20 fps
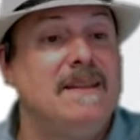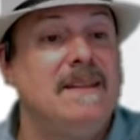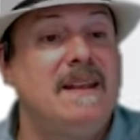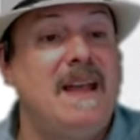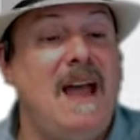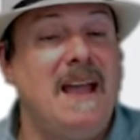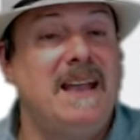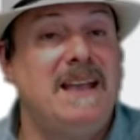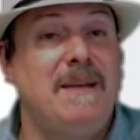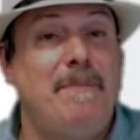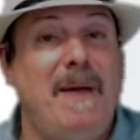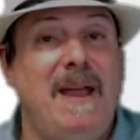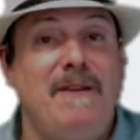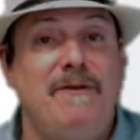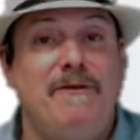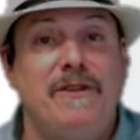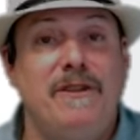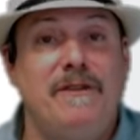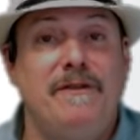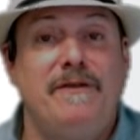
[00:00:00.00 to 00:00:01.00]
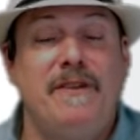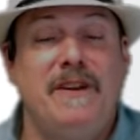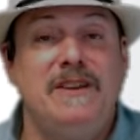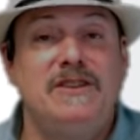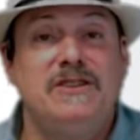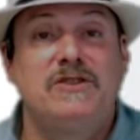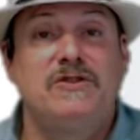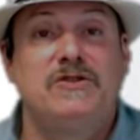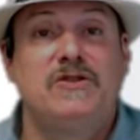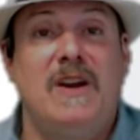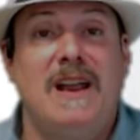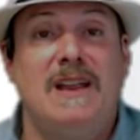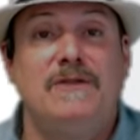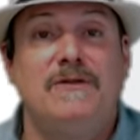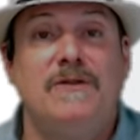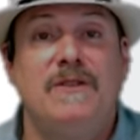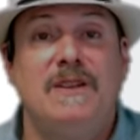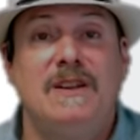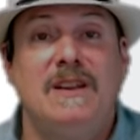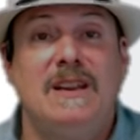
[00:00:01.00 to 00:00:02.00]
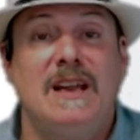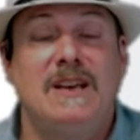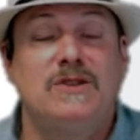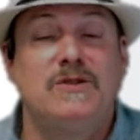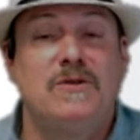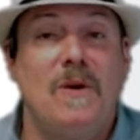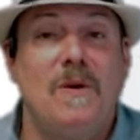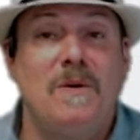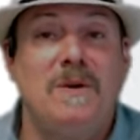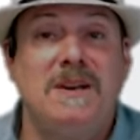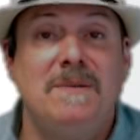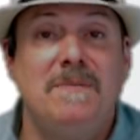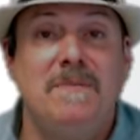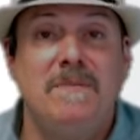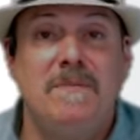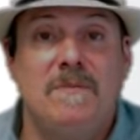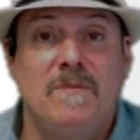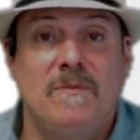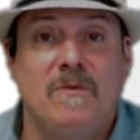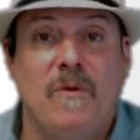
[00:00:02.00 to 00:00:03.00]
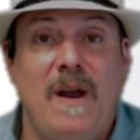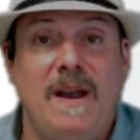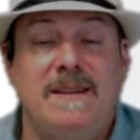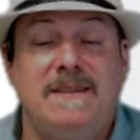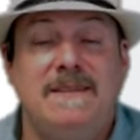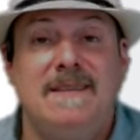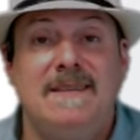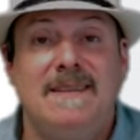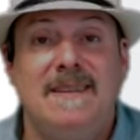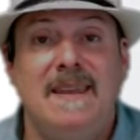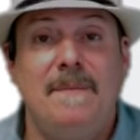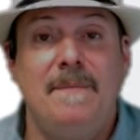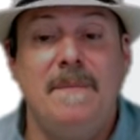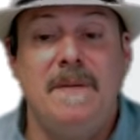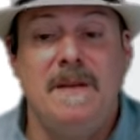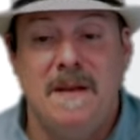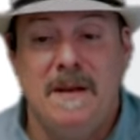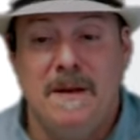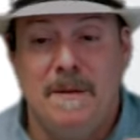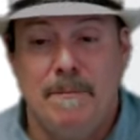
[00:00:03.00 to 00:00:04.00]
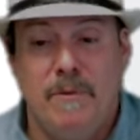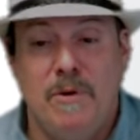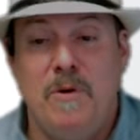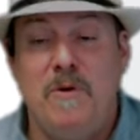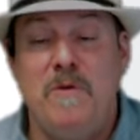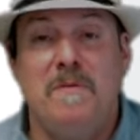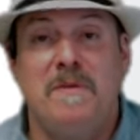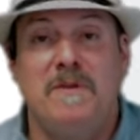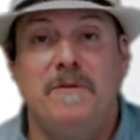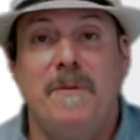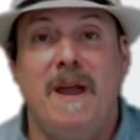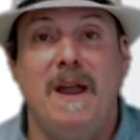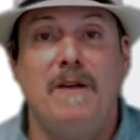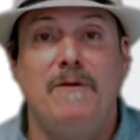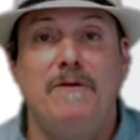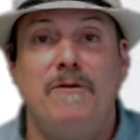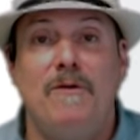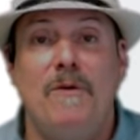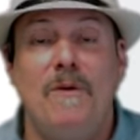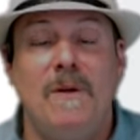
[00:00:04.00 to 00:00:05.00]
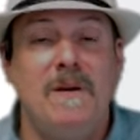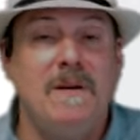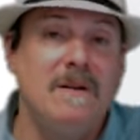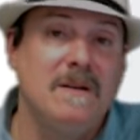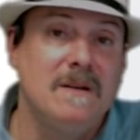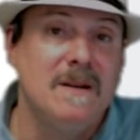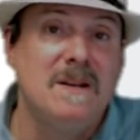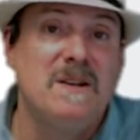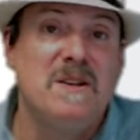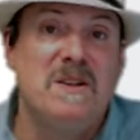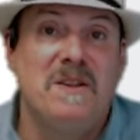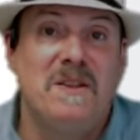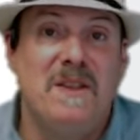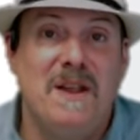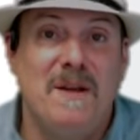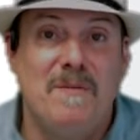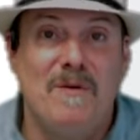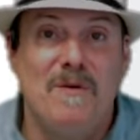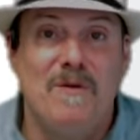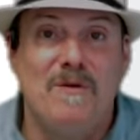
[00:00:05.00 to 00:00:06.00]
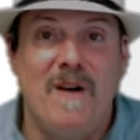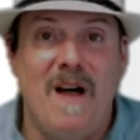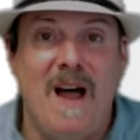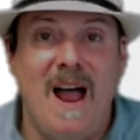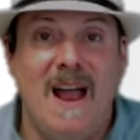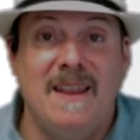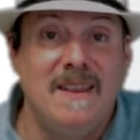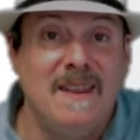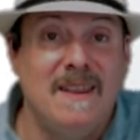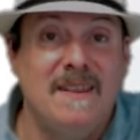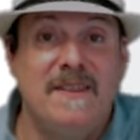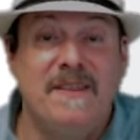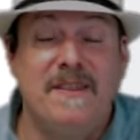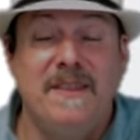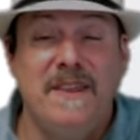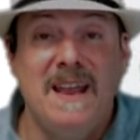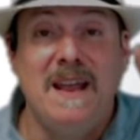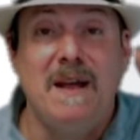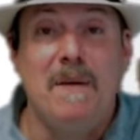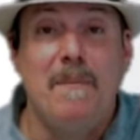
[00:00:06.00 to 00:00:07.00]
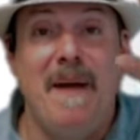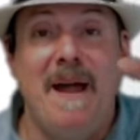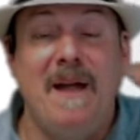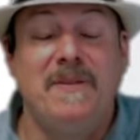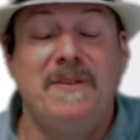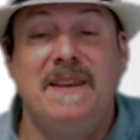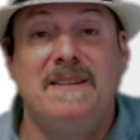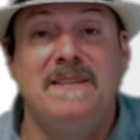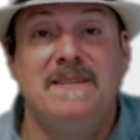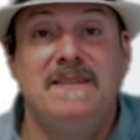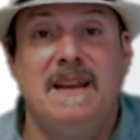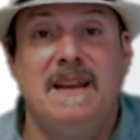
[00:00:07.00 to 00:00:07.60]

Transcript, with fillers: the guy could pay for the fish, transfer the electroneum right to them. Boom, it's paid for. They move on. Think about these